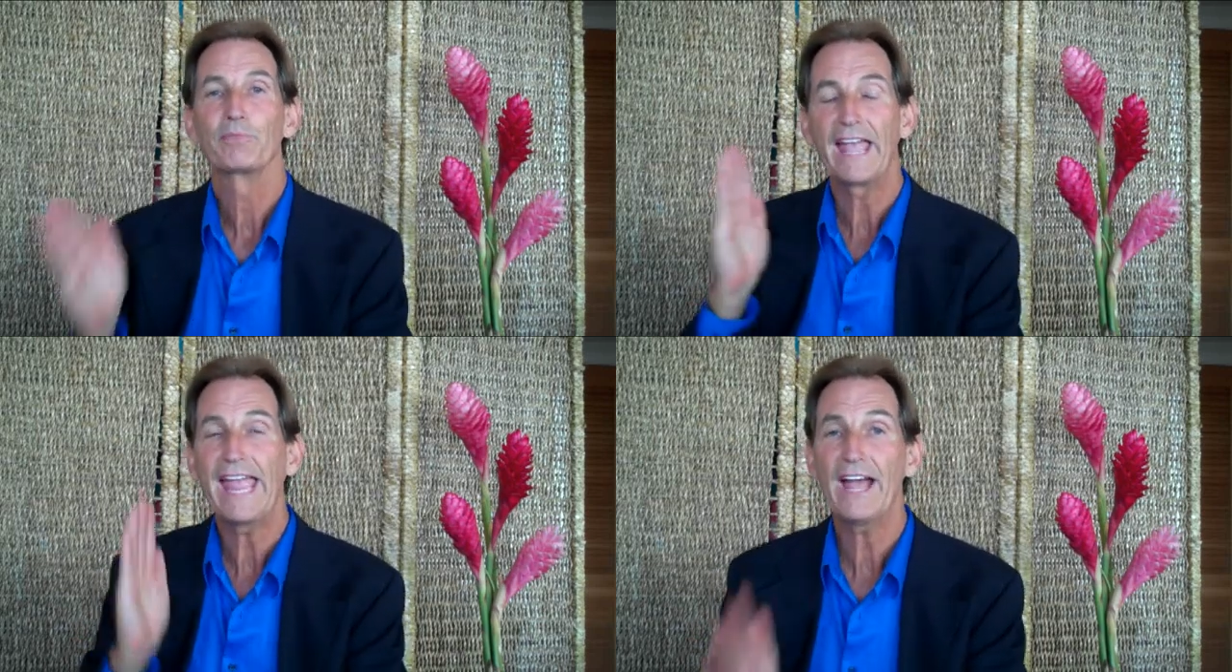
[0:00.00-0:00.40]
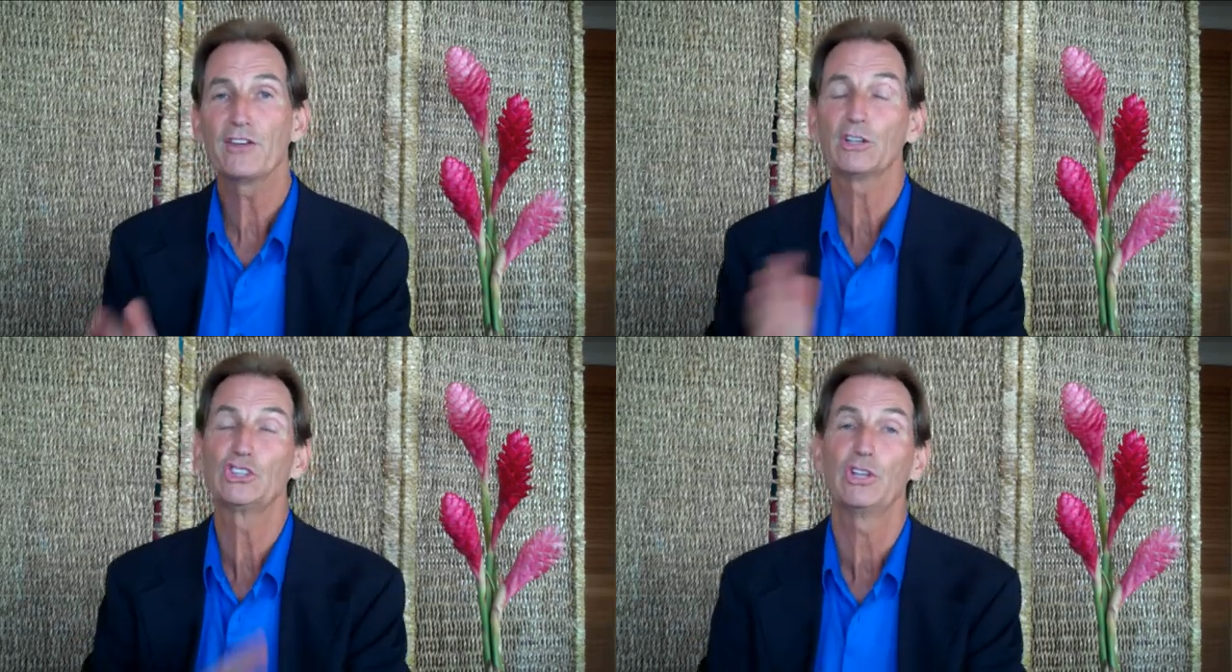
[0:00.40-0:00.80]
And
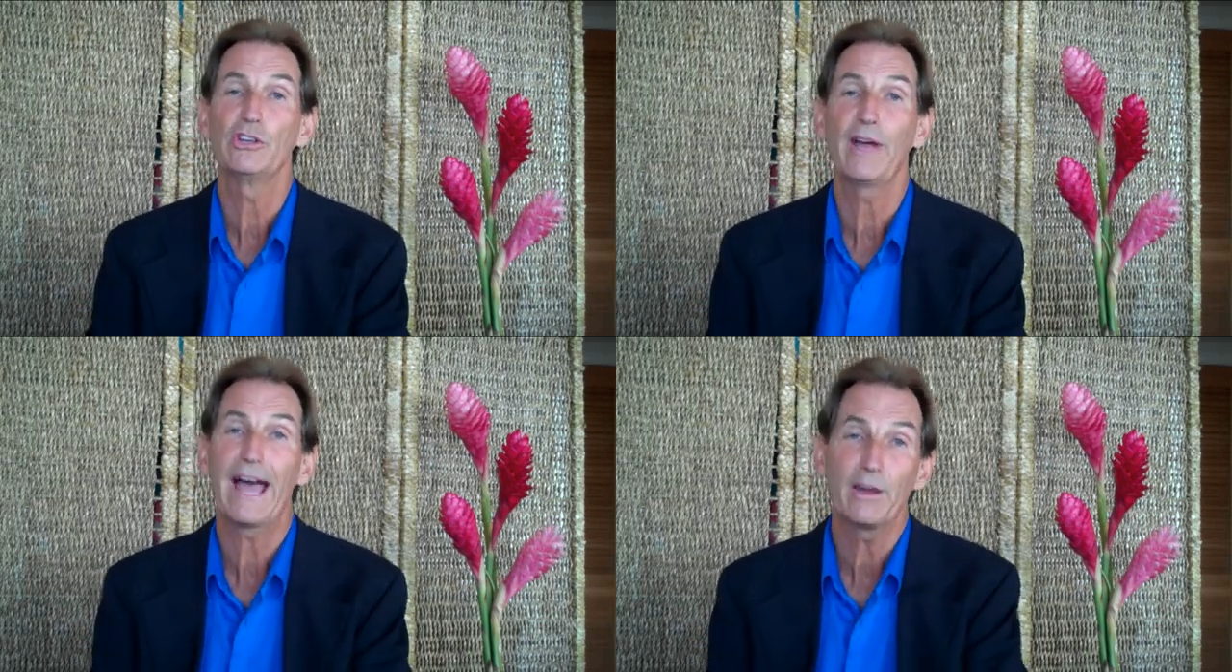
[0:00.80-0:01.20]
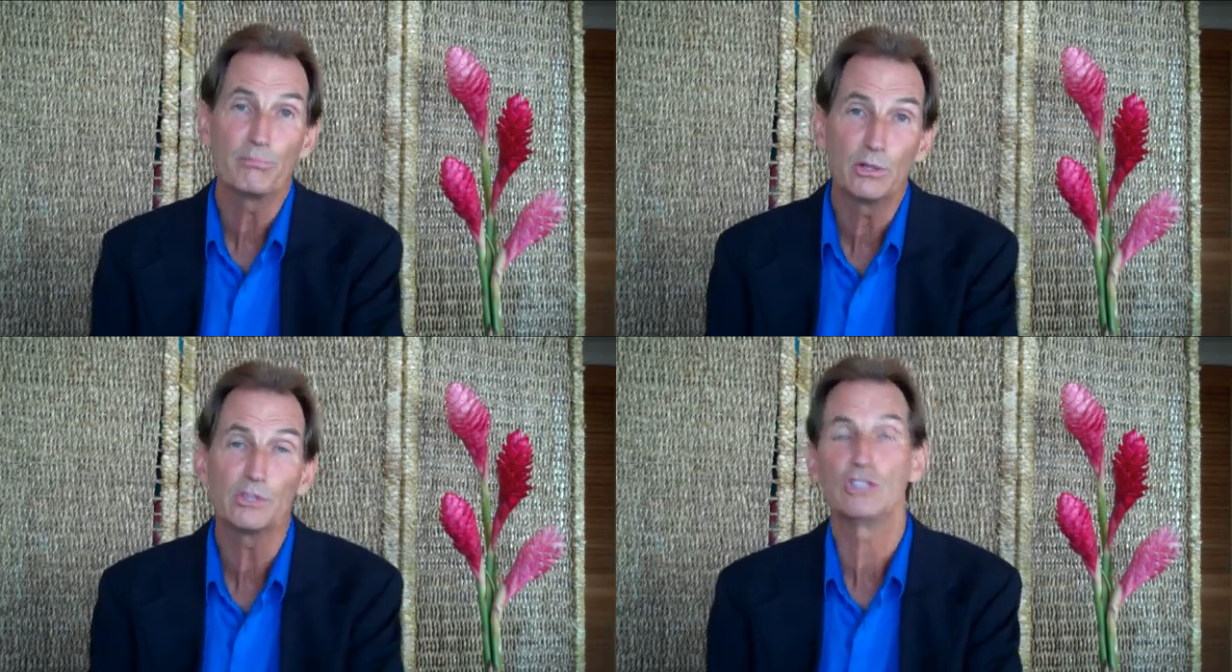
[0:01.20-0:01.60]
I'll show you how to
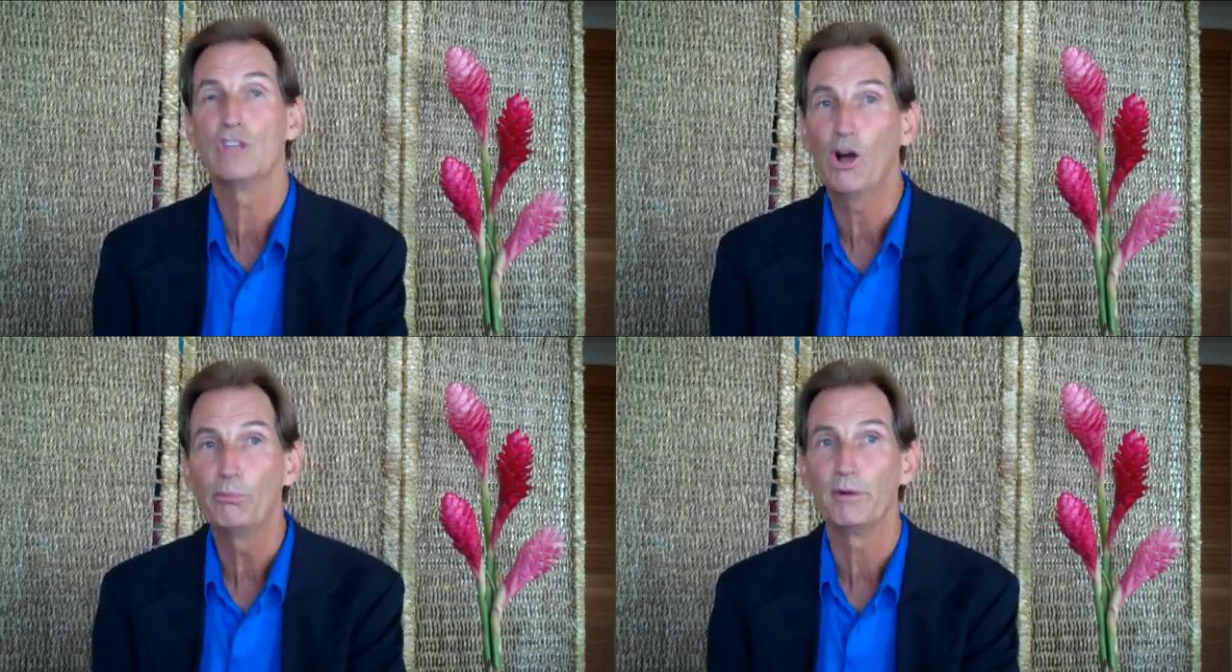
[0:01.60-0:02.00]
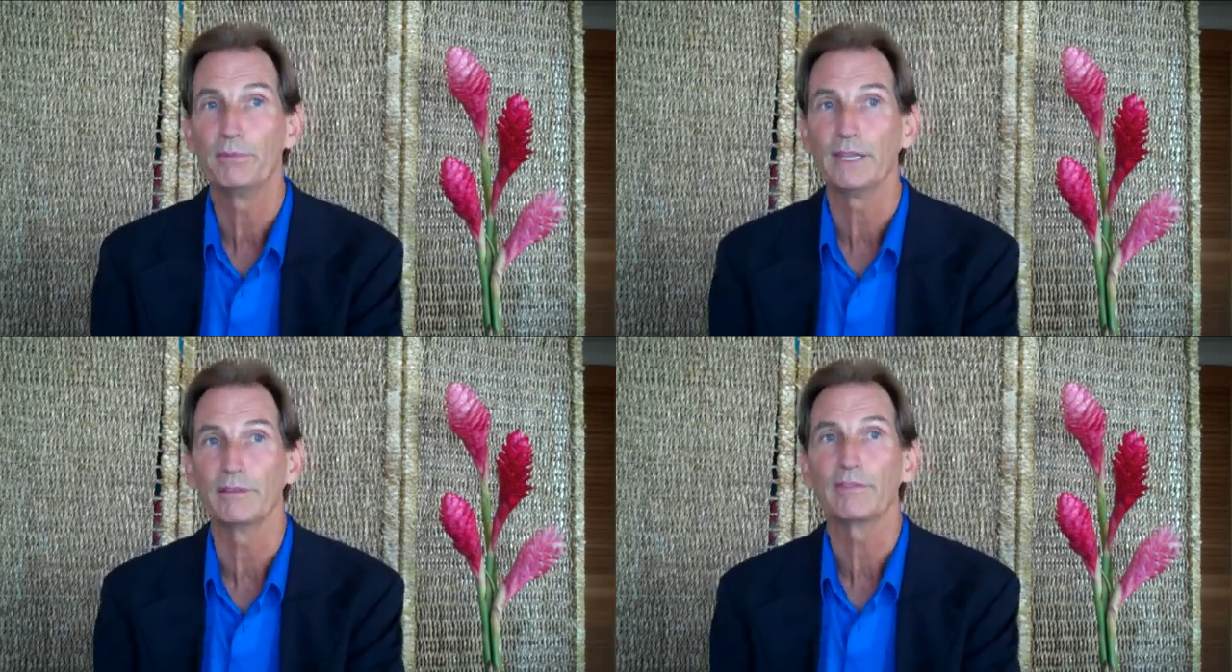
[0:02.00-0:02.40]
boost
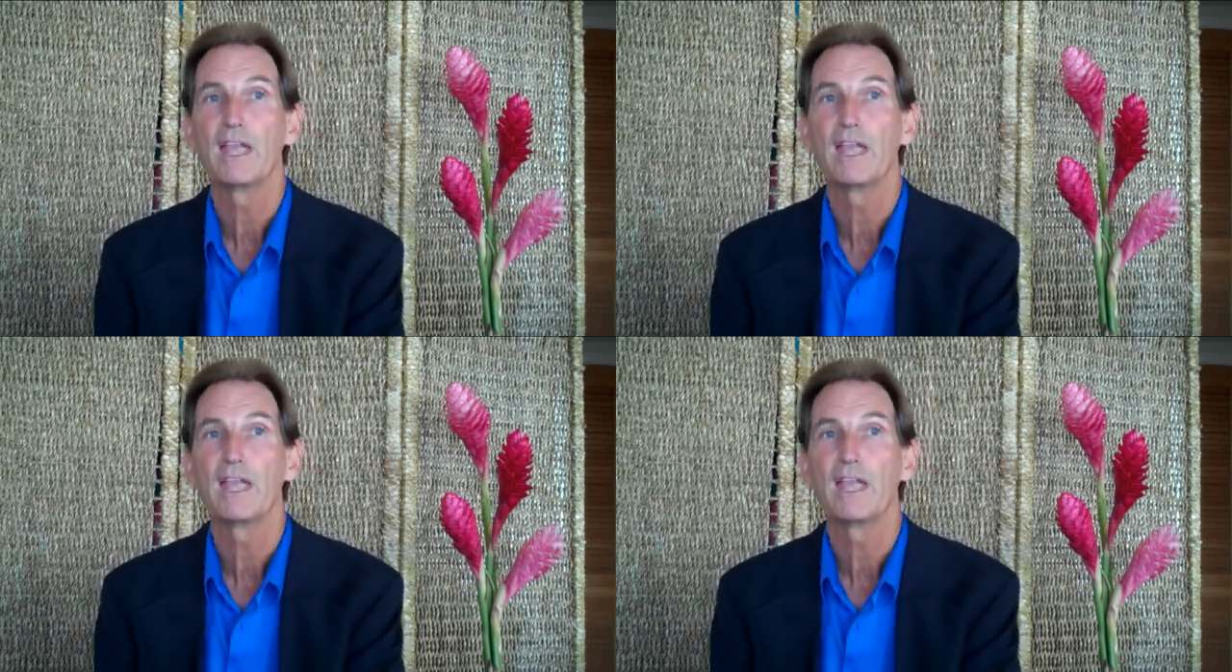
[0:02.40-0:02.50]
dopamine.